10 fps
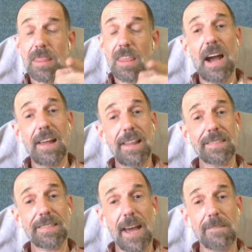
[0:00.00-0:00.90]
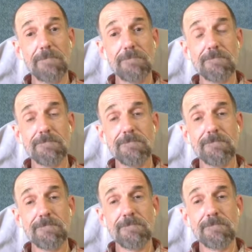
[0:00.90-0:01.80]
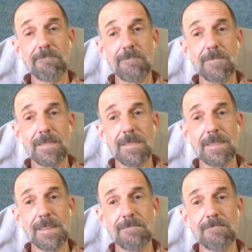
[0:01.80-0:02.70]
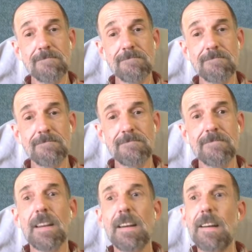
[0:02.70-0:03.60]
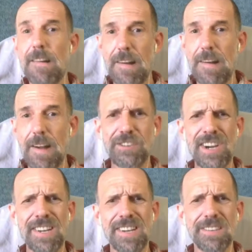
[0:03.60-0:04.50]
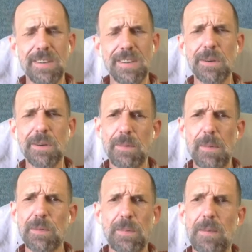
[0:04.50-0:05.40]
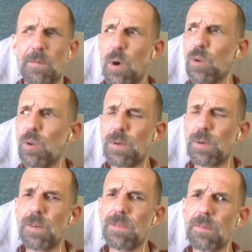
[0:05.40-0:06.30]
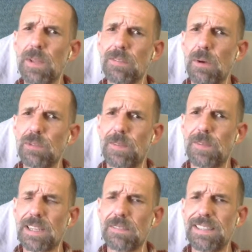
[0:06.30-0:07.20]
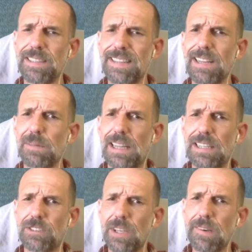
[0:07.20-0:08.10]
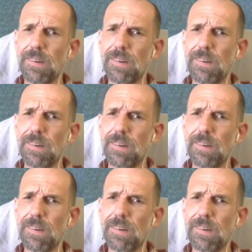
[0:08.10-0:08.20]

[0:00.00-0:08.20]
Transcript: I like your whole identity is going to funnel into Google. It should. Google's proved themselves most effective at dealing with that shit.